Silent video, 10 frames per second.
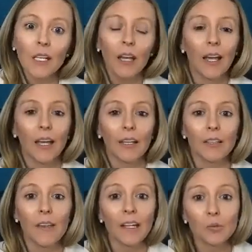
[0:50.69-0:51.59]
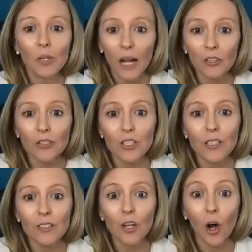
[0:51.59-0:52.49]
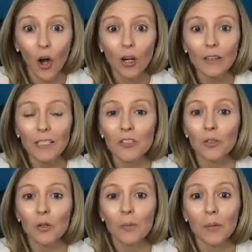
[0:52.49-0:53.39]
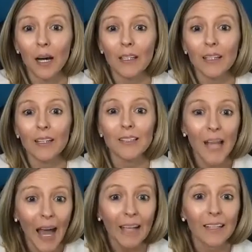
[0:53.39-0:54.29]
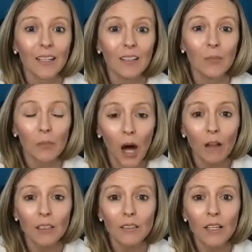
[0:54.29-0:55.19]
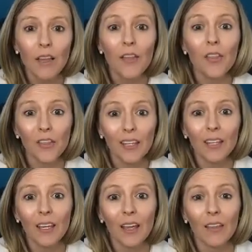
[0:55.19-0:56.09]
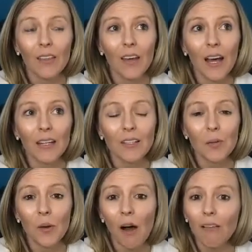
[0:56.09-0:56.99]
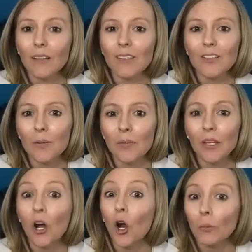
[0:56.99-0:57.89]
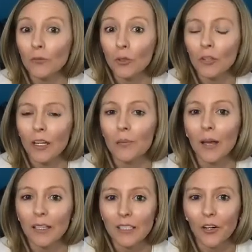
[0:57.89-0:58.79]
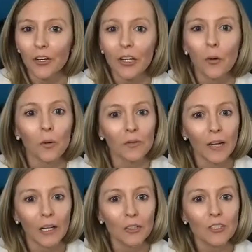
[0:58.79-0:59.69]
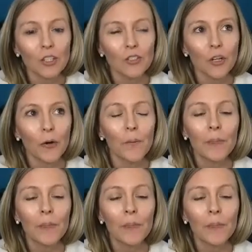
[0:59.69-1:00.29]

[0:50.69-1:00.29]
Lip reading: And that's what allergies are. It's your body attacking pollen, thinking that the pollen is something harmful, like a bacteria or a virus. So